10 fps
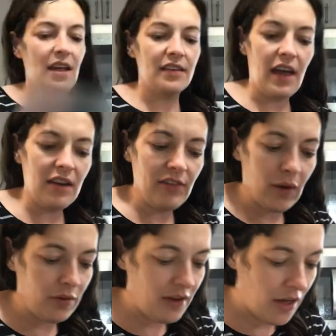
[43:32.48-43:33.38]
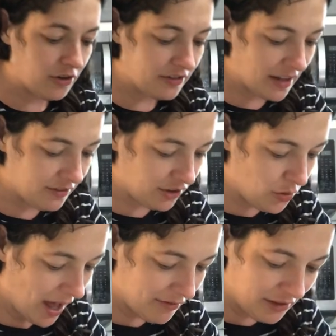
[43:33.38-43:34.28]
kind of like with the other stencil, you
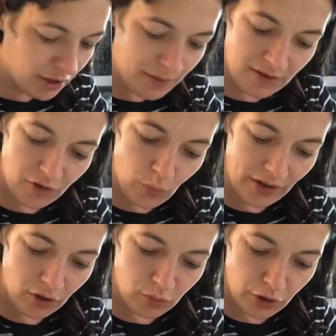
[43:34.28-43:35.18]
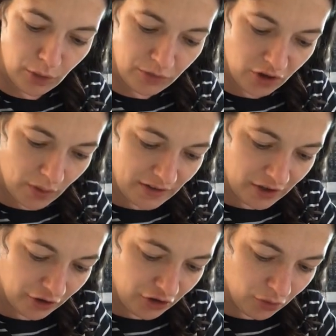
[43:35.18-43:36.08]
have a little bit of a wiggle room. So until
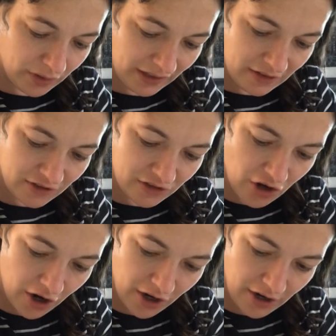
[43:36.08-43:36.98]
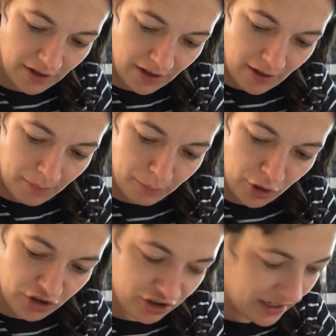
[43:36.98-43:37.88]
you really start
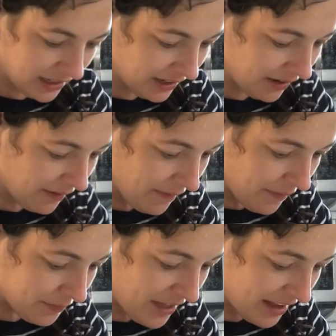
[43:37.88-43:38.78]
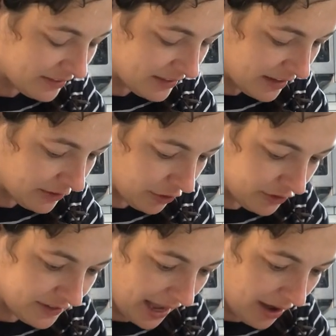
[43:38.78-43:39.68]
pushing that stencil
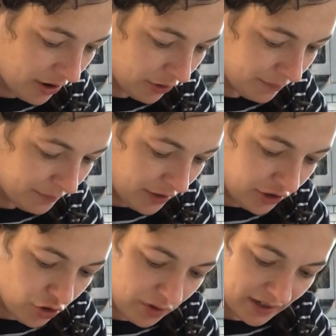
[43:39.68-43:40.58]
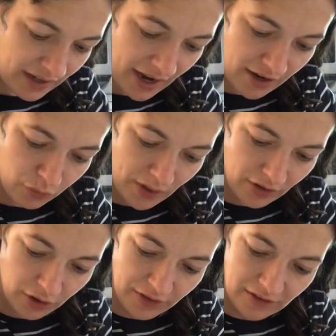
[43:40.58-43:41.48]
down, you can kind of wiggle
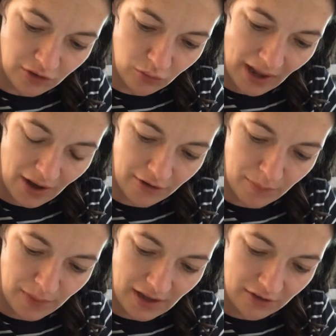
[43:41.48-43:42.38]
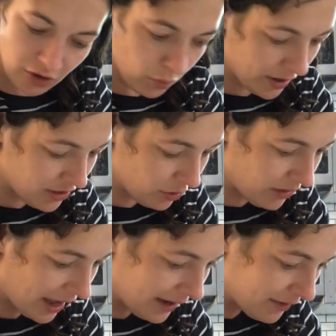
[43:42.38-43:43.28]
these around a bit to where you
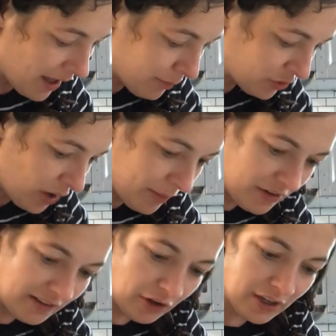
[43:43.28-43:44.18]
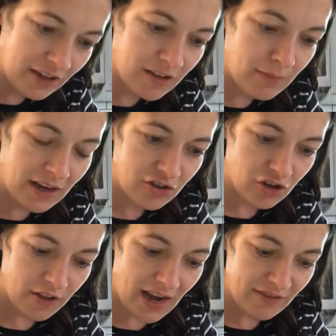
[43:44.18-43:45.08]
like them. So I'm just looking to make sure
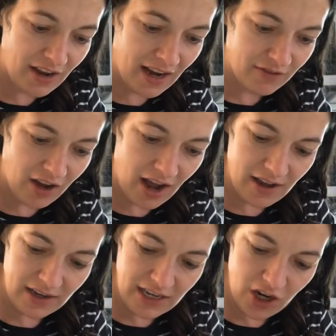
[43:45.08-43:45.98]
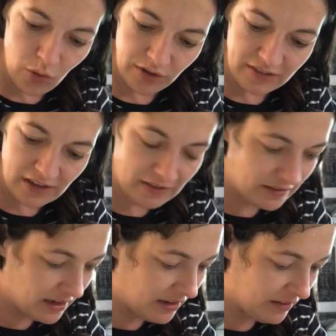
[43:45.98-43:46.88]
that I've kind of got an equal
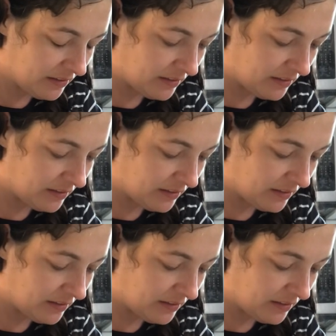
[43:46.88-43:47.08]
distance